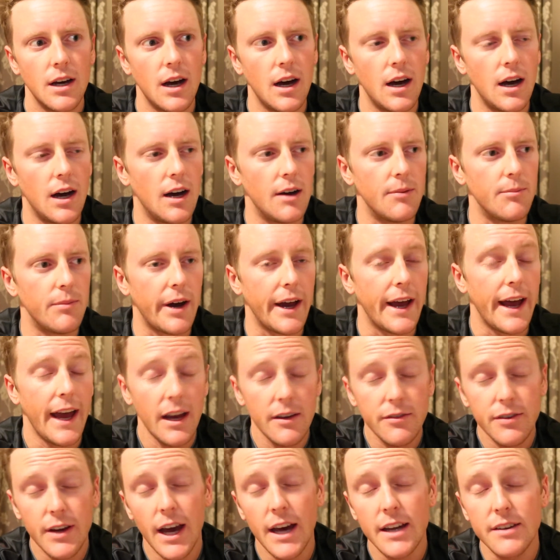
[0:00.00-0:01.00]
Um, I
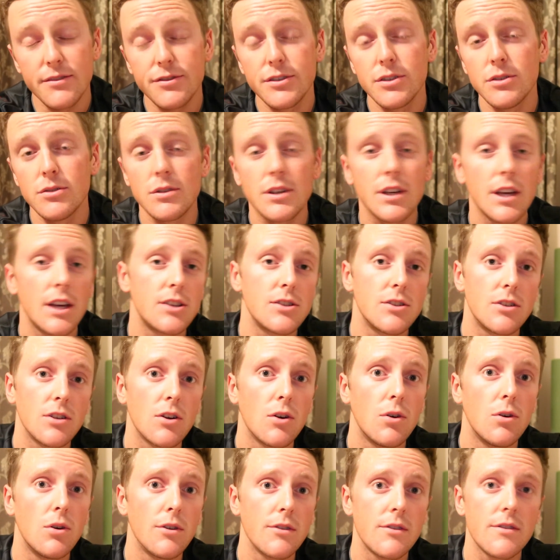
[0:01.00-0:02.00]
have had a few occasional
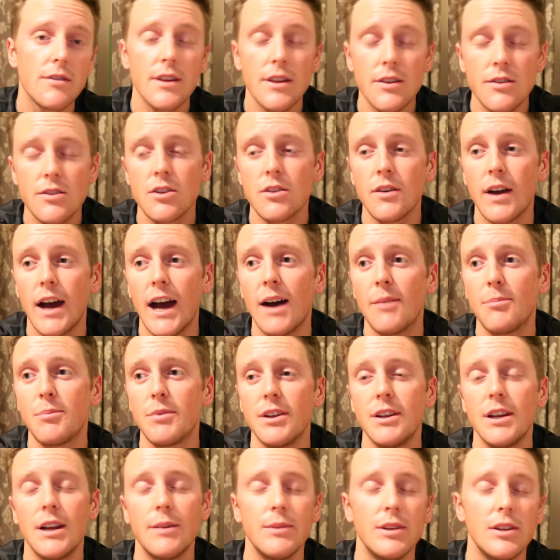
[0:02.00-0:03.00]
colds. Things do
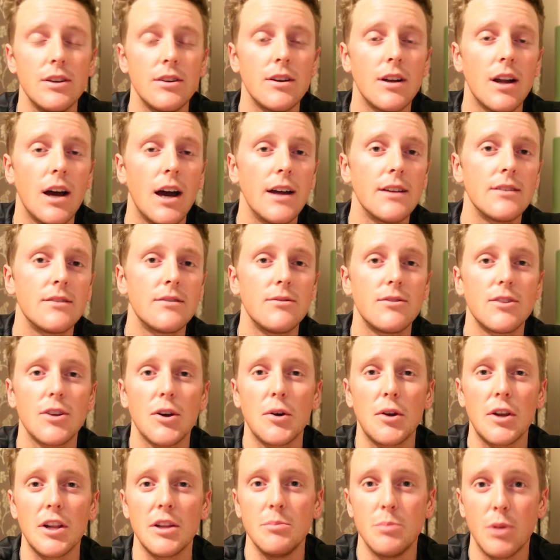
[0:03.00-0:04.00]
happen. I mean, you're not
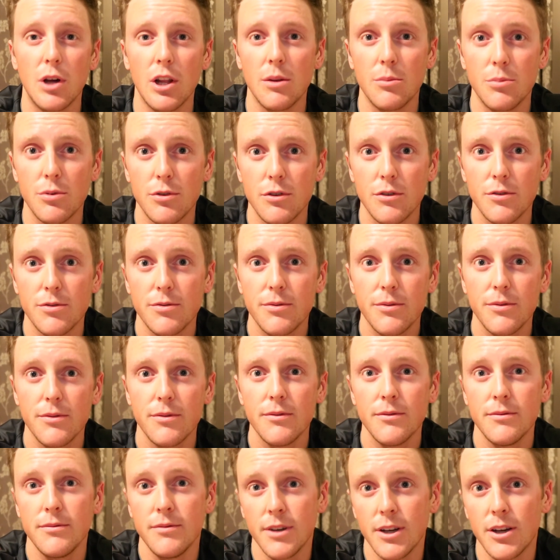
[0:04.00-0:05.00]
totally bulletproof,
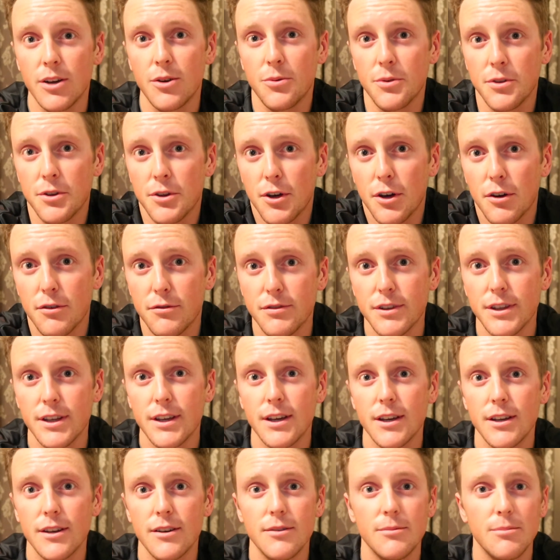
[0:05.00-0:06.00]
you know, when you go
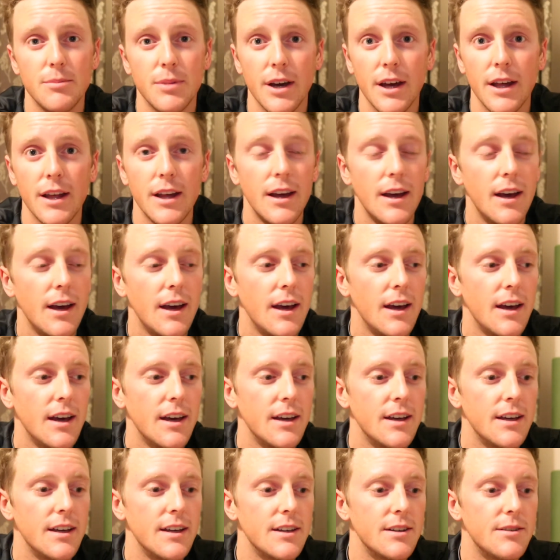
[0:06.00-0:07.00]
vegan, but,
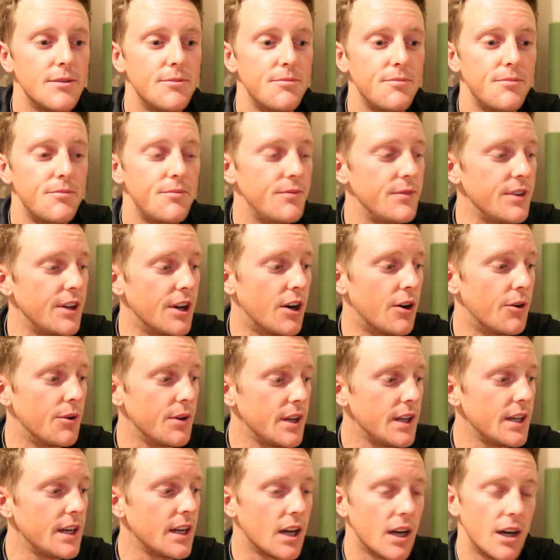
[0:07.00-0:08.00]
you know,
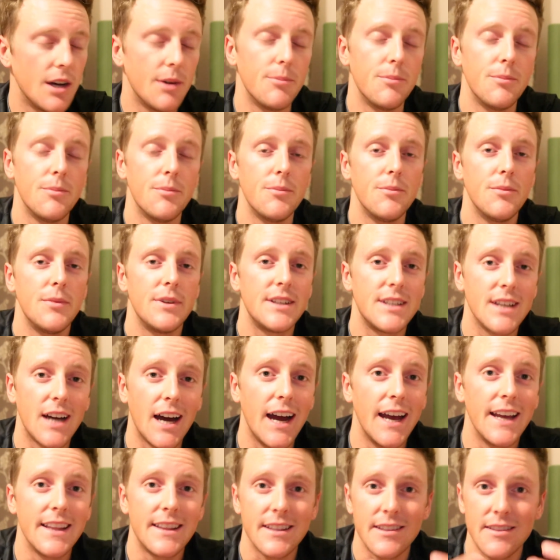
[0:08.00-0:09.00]
eating a
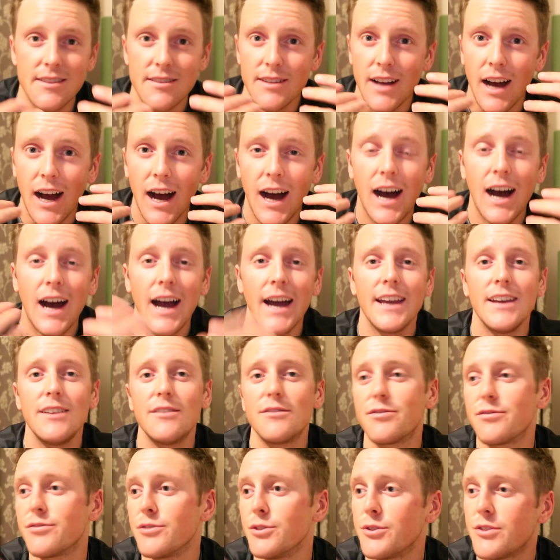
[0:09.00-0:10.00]
diet that's high
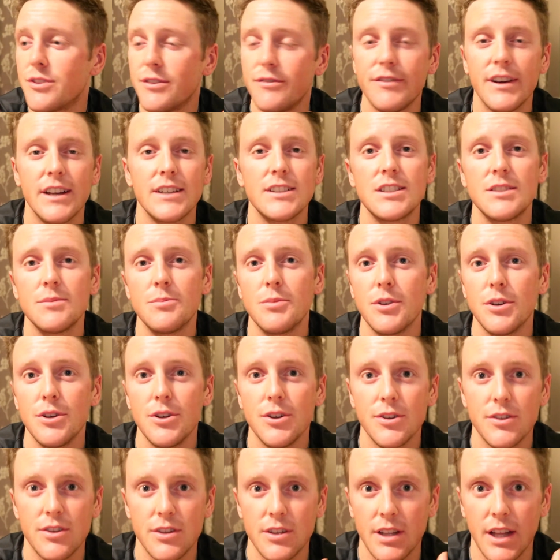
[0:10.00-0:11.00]
in fruits and
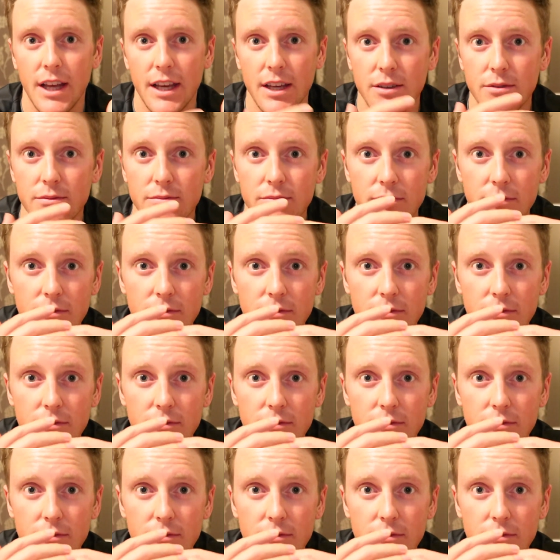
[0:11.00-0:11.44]
vegetables and like